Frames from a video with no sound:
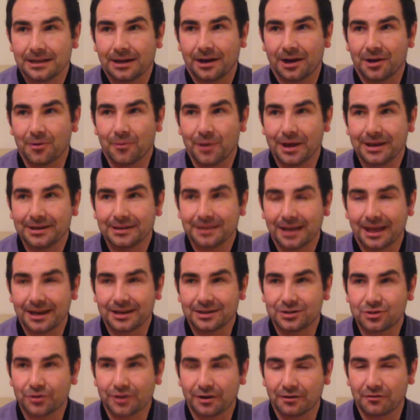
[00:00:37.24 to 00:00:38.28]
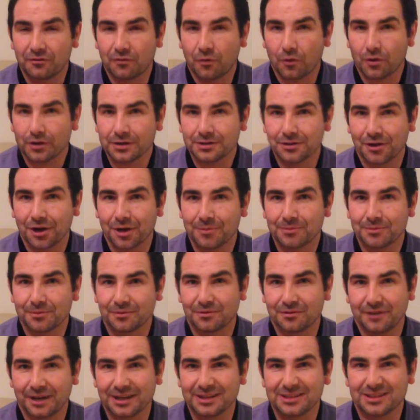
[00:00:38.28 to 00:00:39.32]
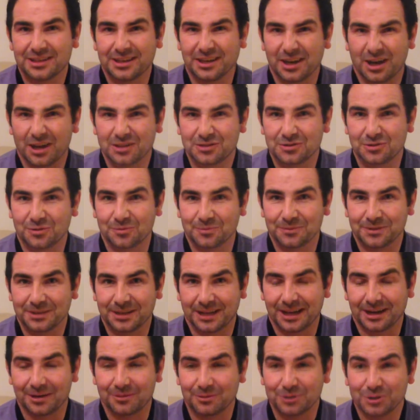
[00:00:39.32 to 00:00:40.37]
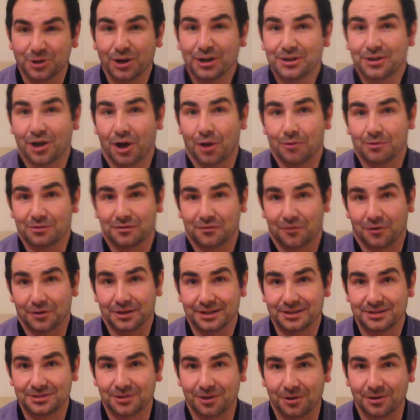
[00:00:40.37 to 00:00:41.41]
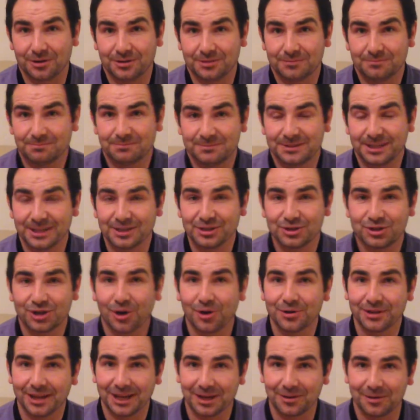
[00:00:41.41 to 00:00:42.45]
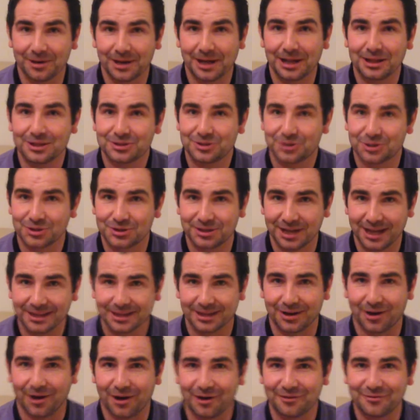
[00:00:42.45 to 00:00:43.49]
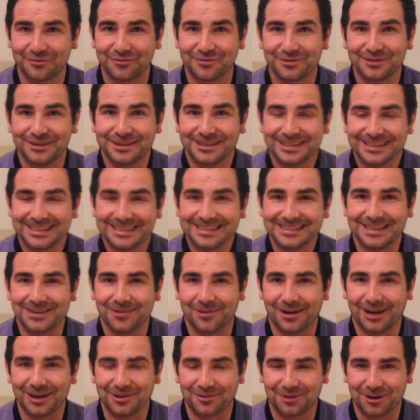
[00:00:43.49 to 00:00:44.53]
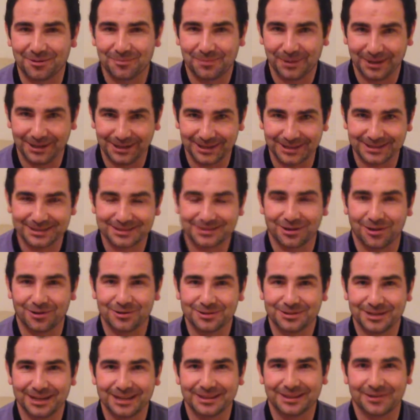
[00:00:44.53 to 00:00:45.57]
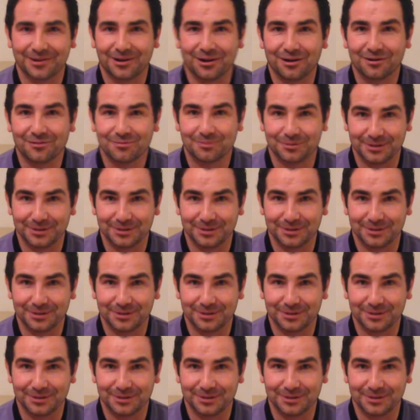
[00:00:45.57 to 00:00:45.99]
I went at it 3 or 4 times, but eventually got something together, which I thought was funny. So I didn't show it to anyone else, just sent it off. Didn't know any of their opinions, so I sent it off.